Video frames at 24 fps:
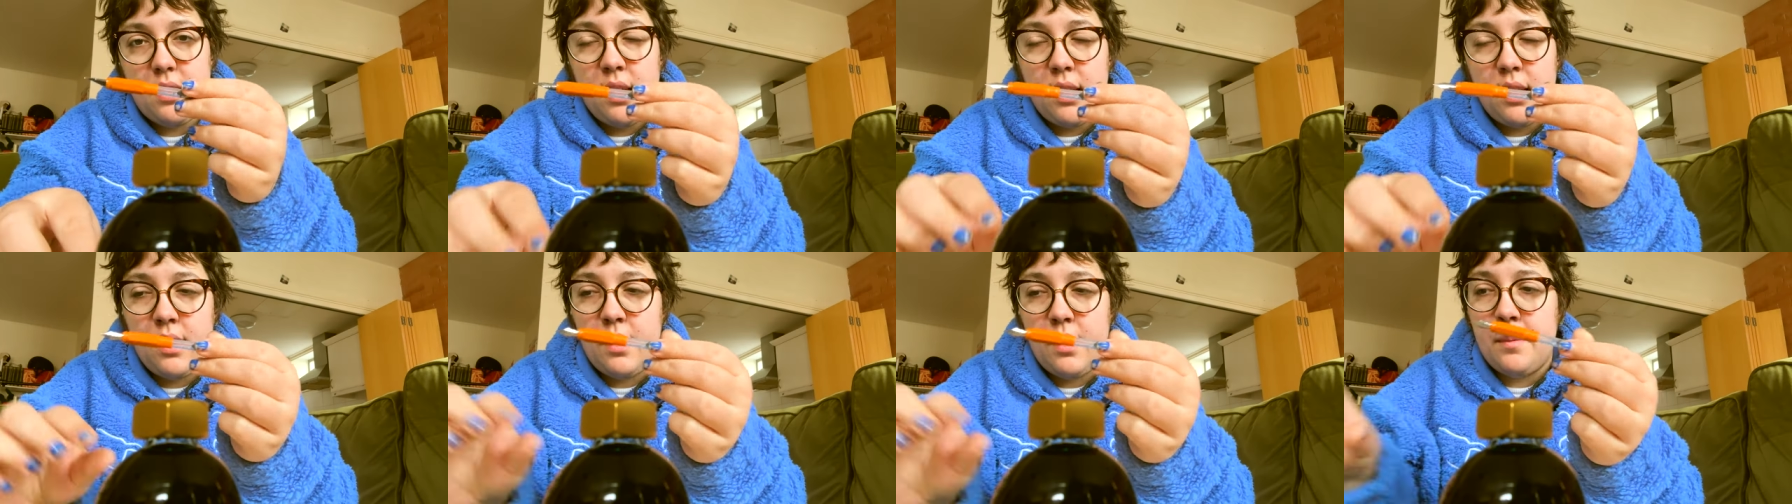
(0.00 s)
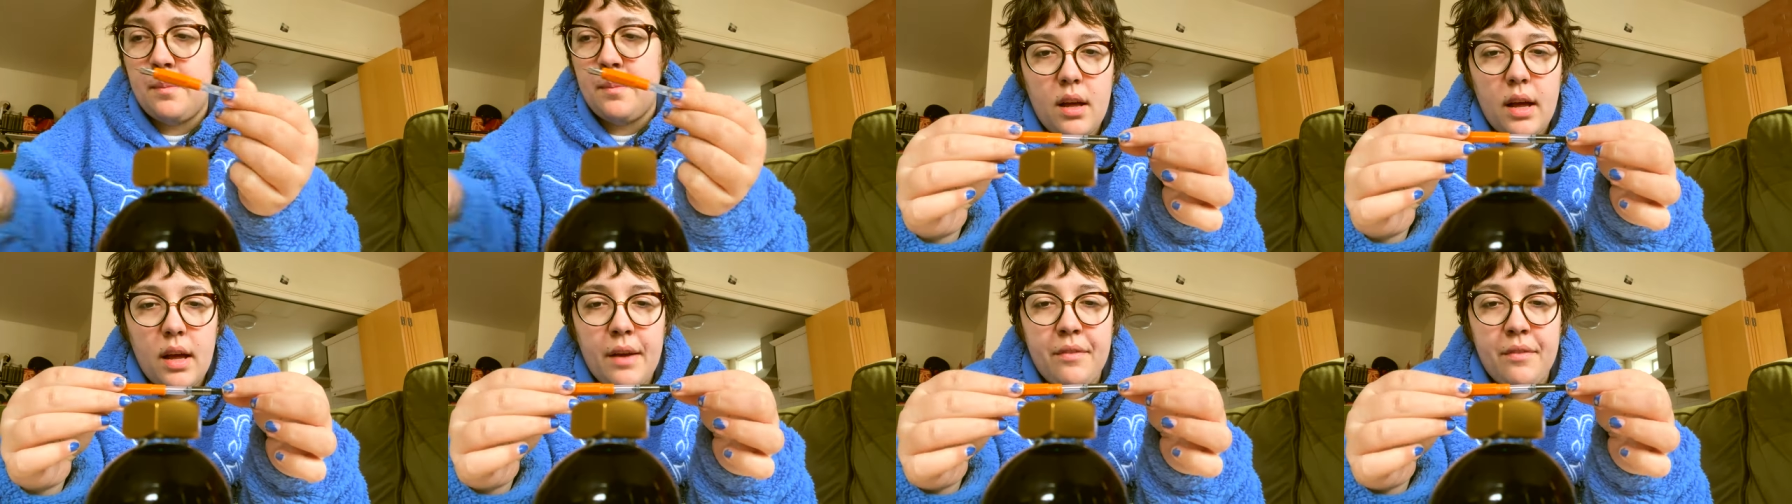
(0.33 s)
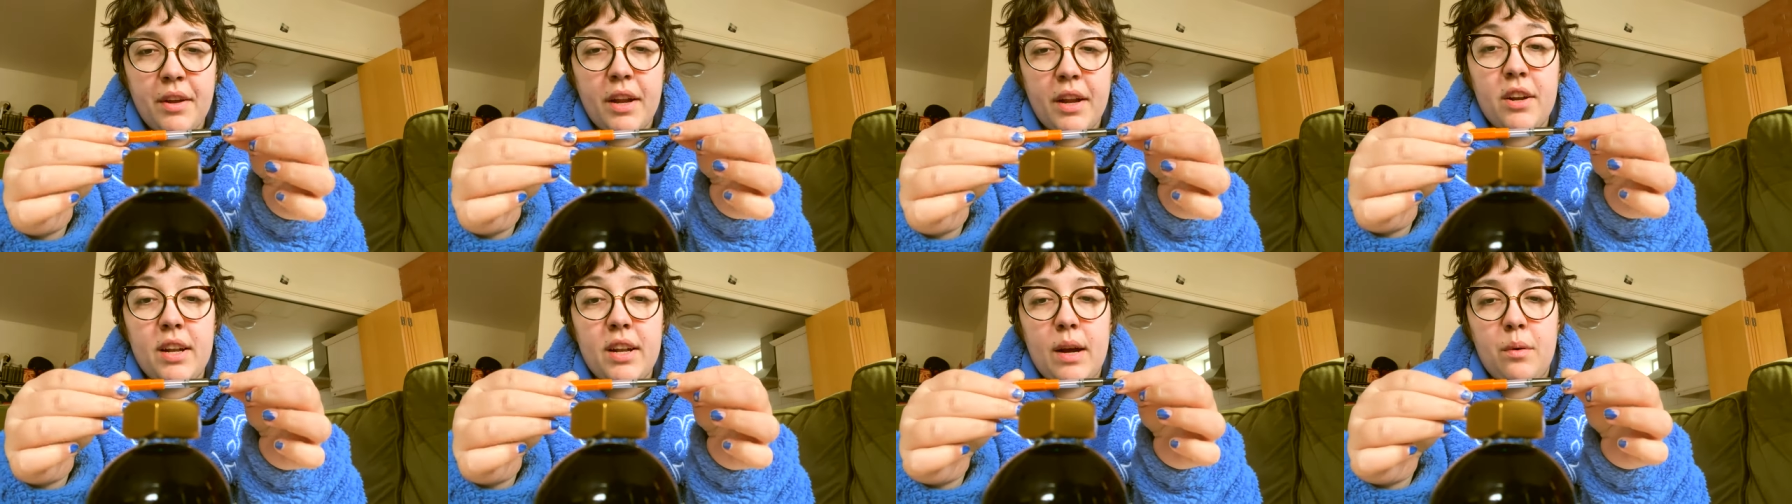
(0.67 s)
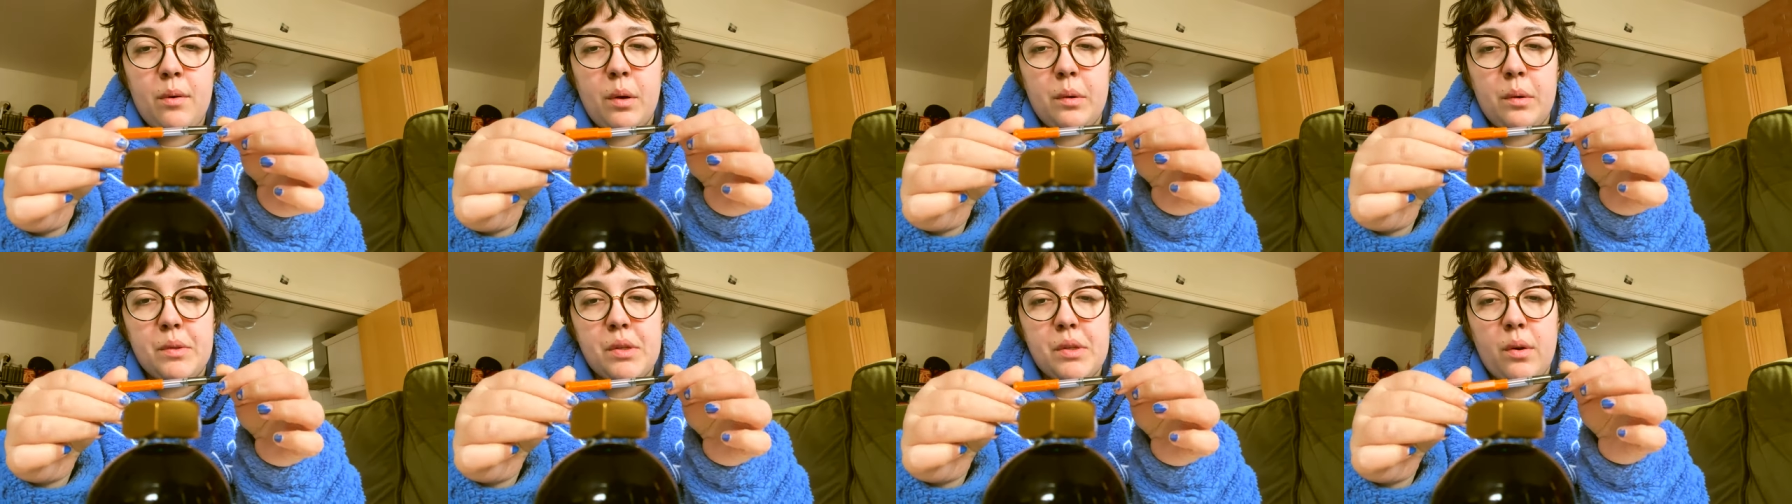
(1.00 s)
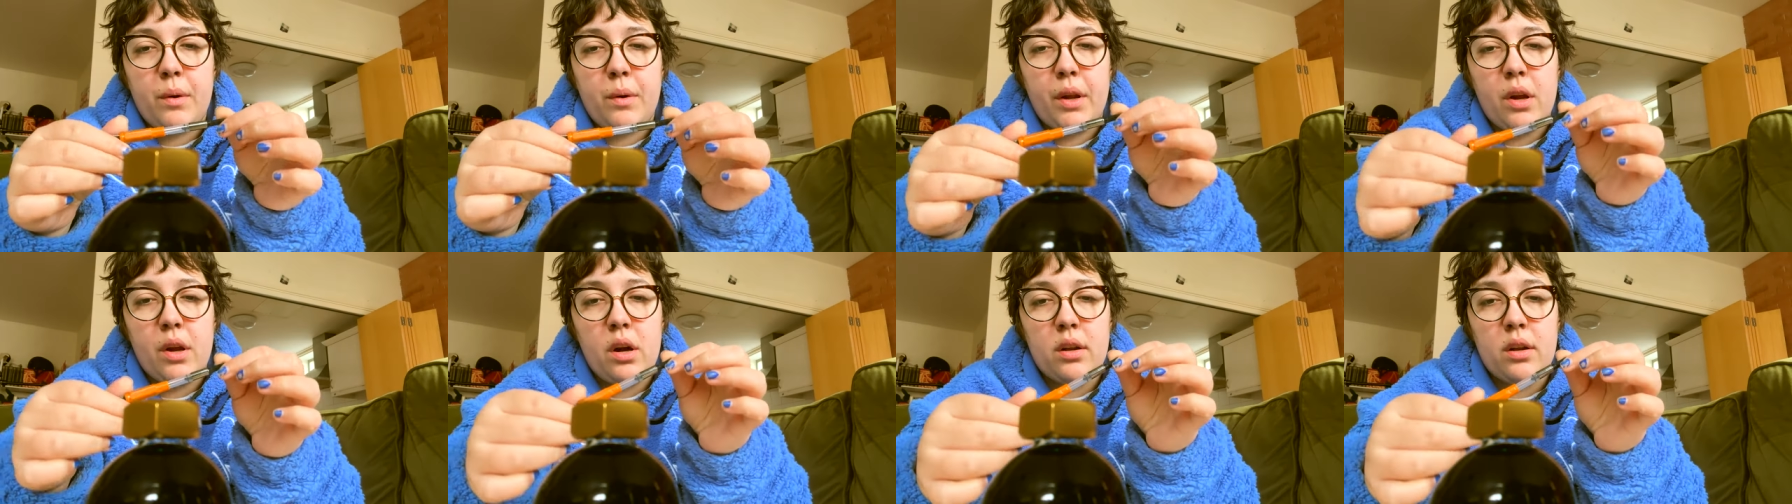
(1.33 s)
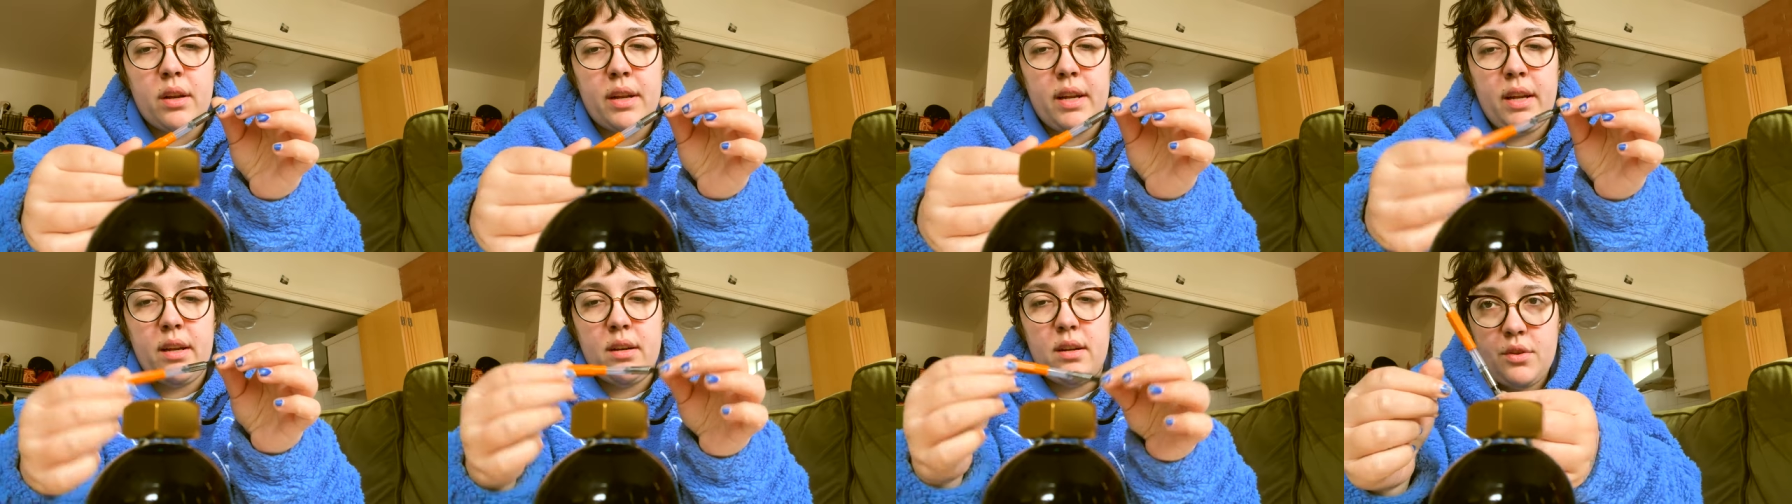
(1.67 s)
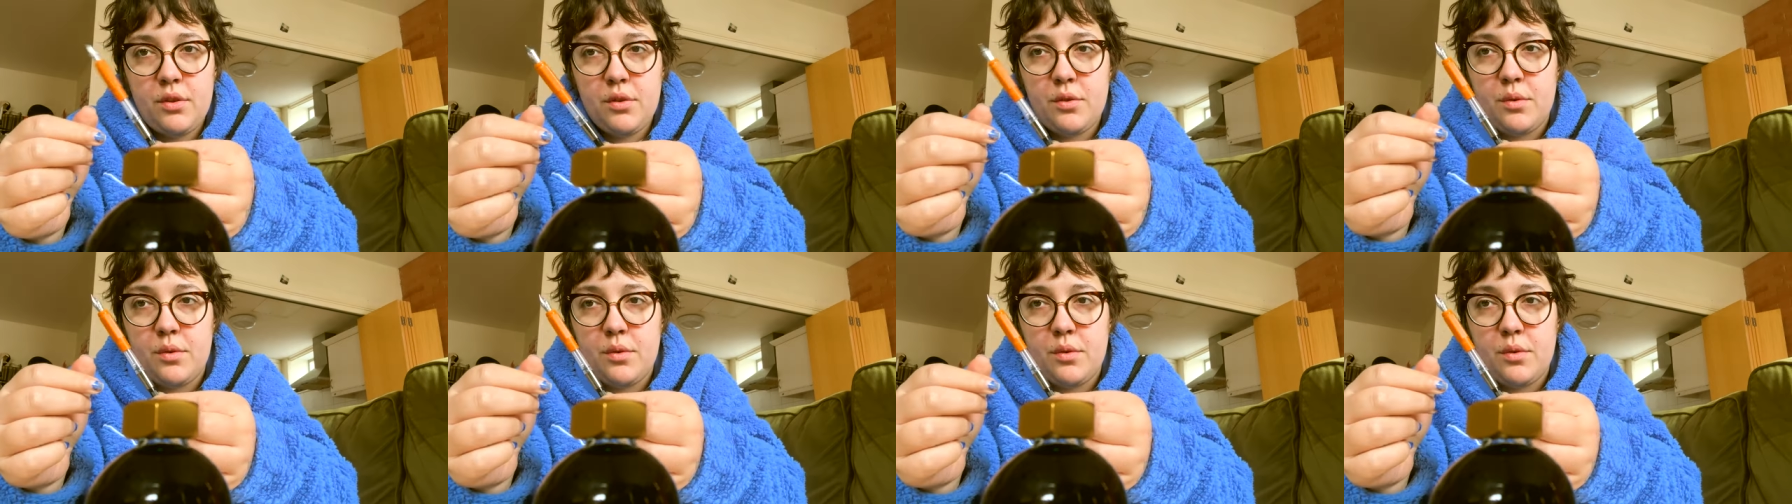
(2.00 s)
I figured out what was going on here